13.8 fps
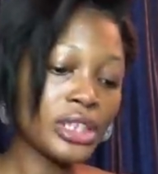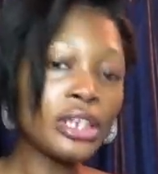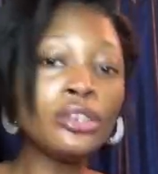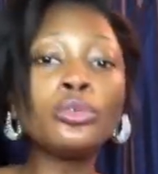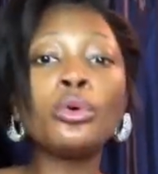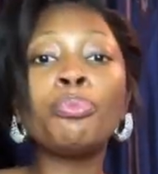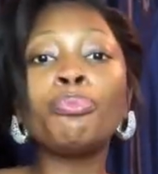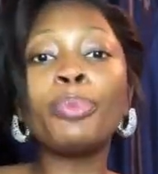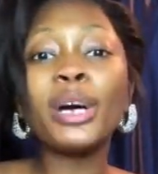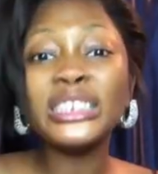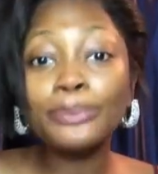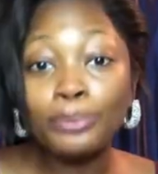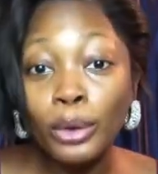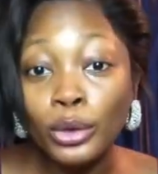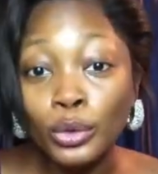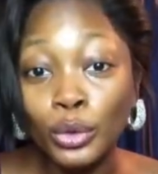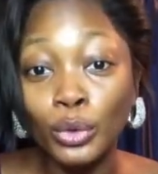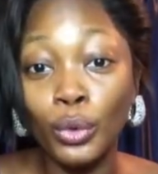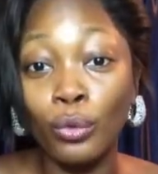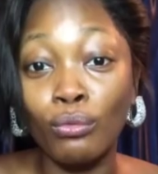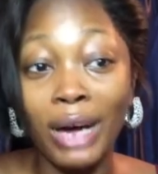you know, passport to
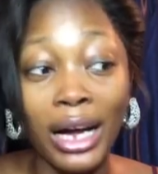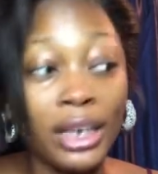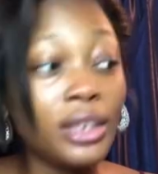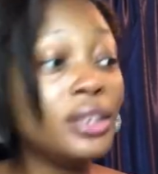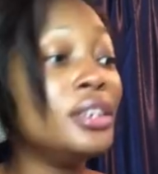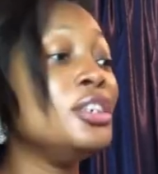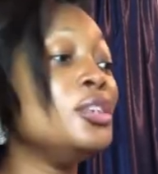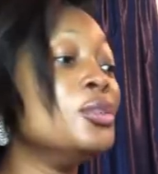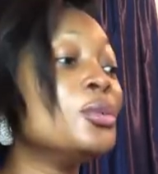joke. You